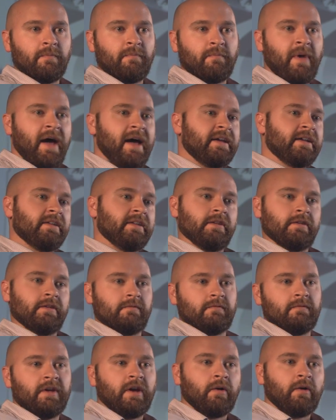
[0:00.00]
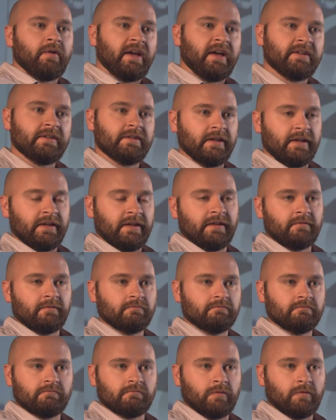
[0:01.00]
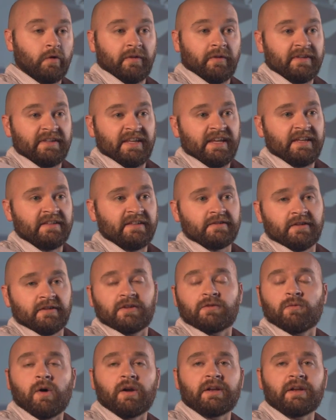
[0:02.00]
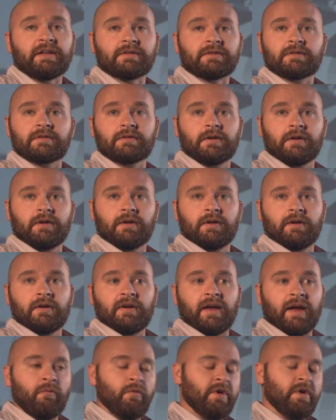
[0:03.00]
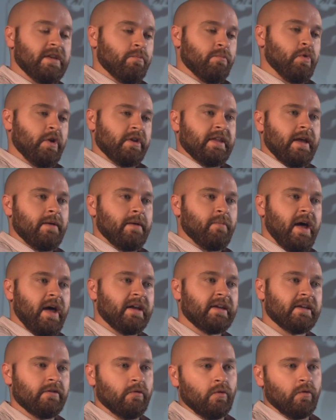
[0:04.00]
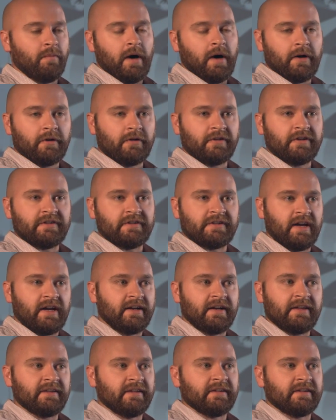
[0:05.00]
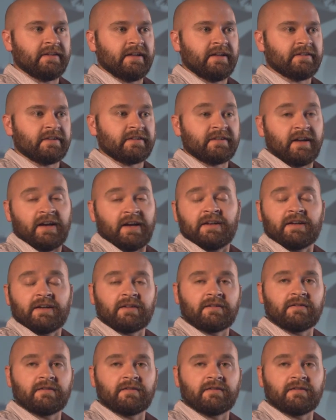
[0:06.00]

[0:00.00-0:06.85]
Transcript: back in the the teens and the 20s, and we can bring that back into a modern design, I think that's exciting.